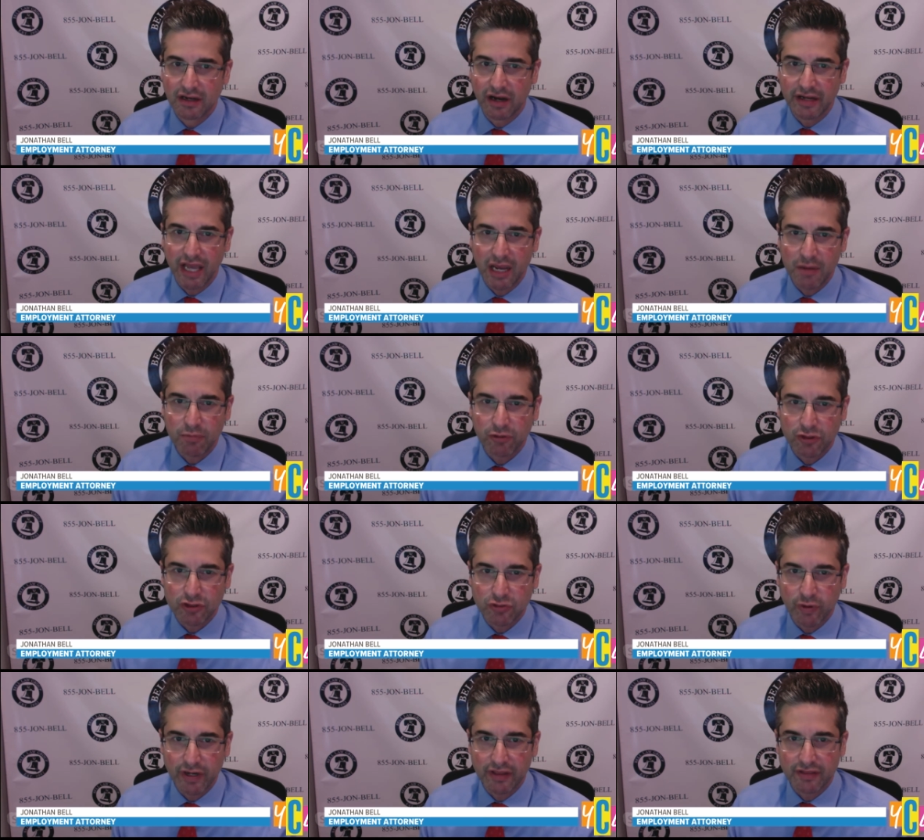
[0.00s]
on April
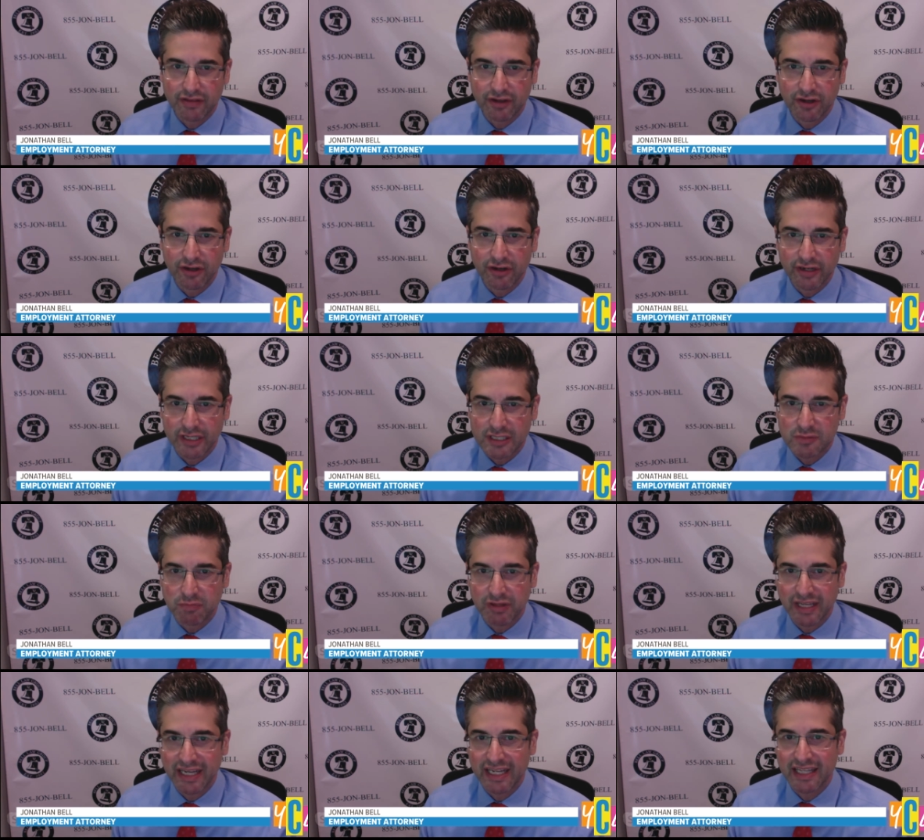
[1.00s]
23rd,
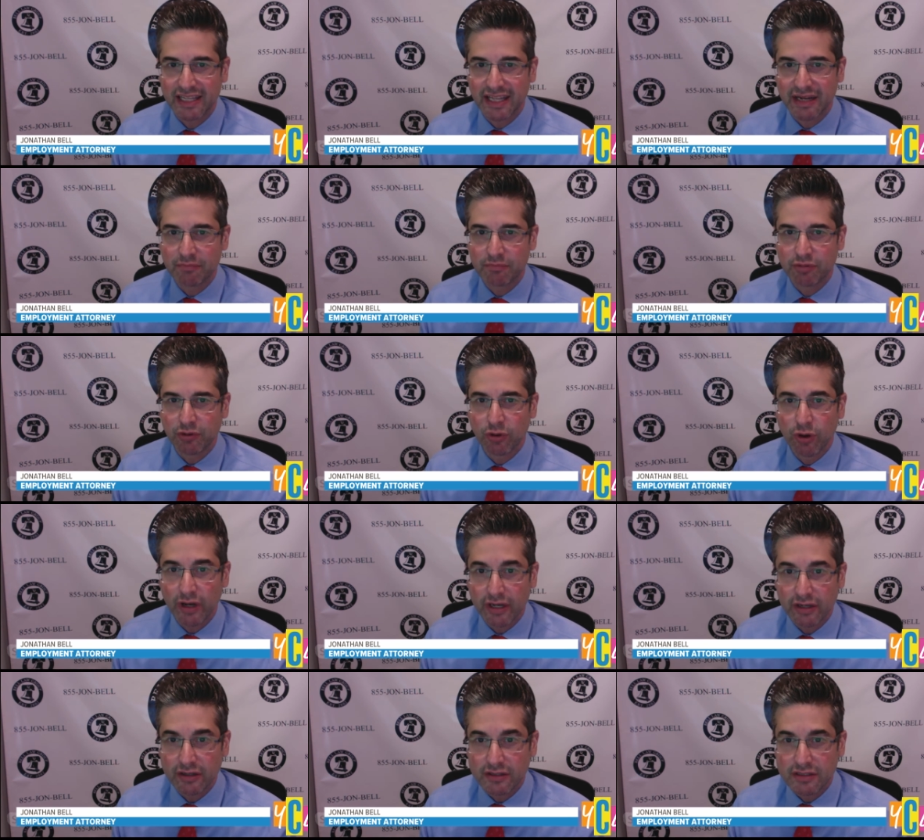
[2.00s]
explaining that
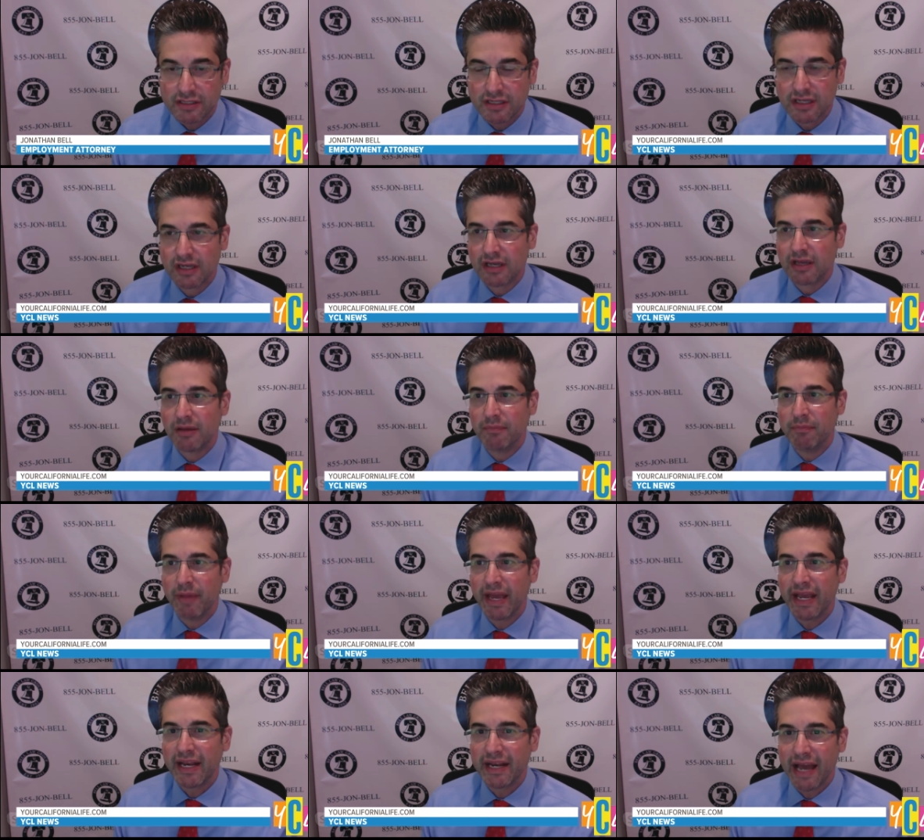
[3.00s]
employers
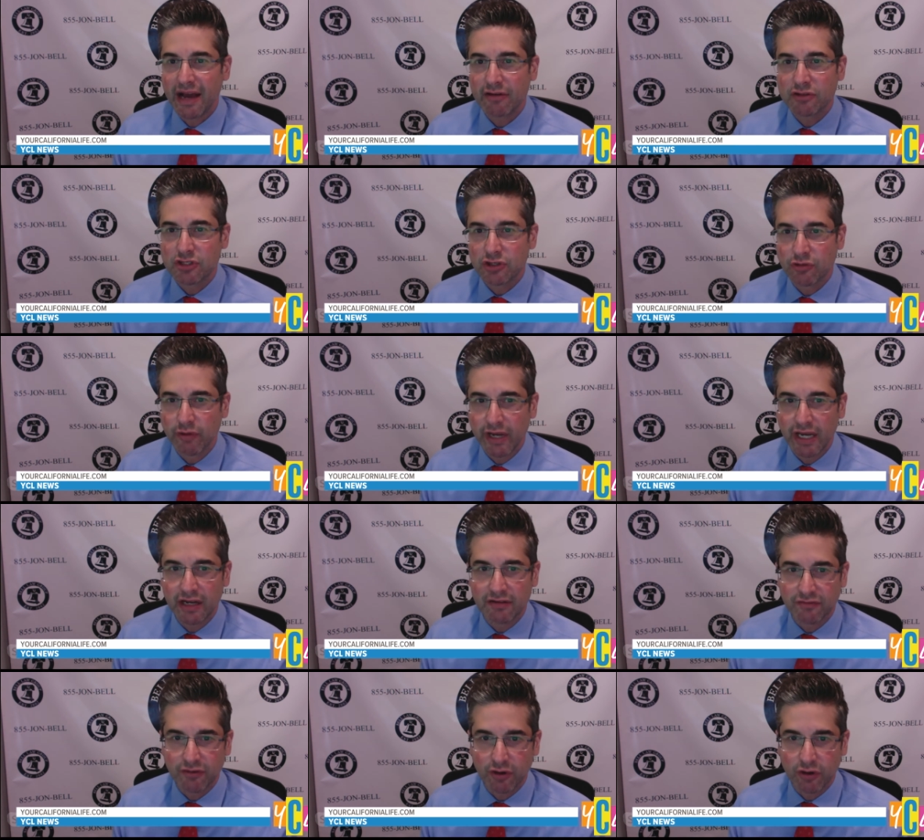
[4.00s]
may now
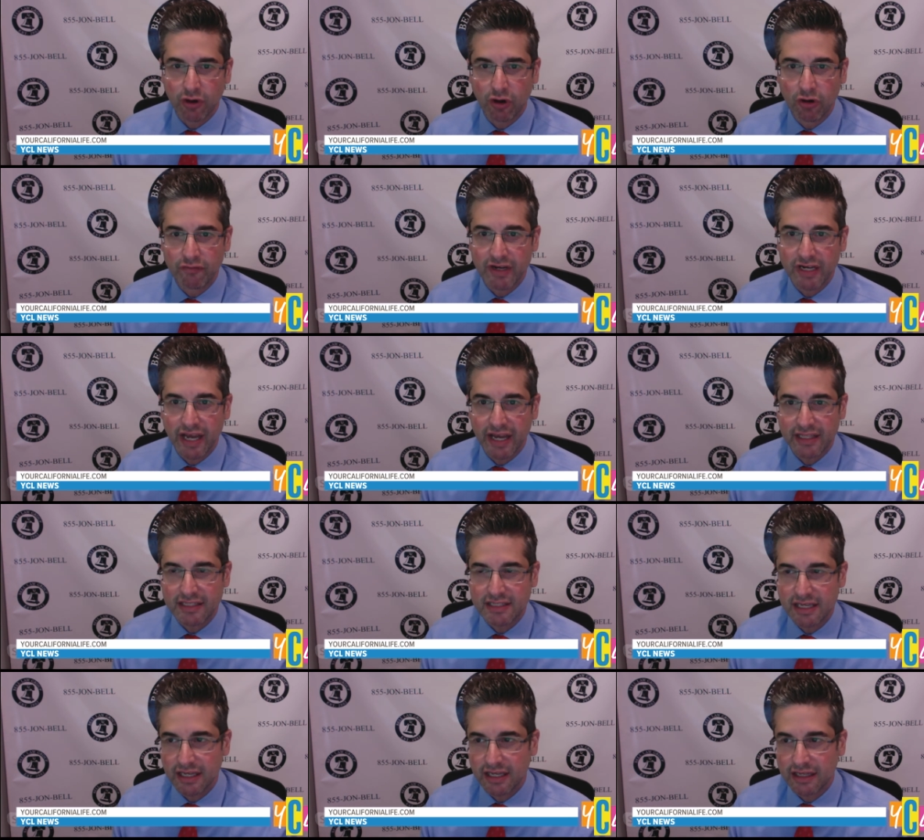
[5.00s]
screen for COVID
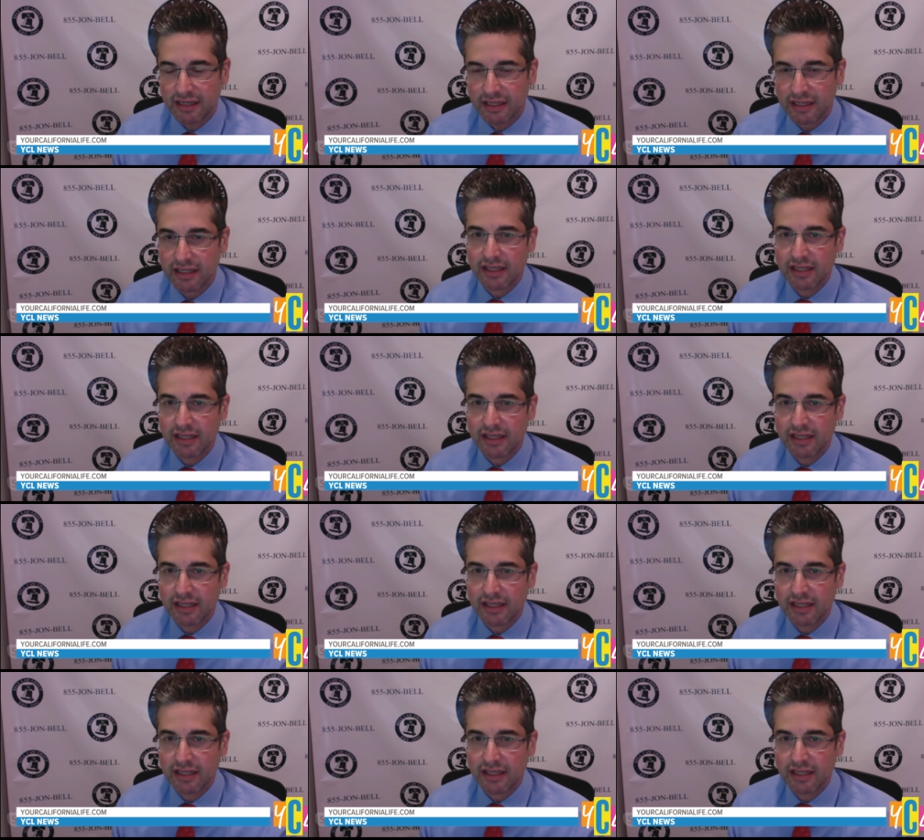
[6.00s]
19.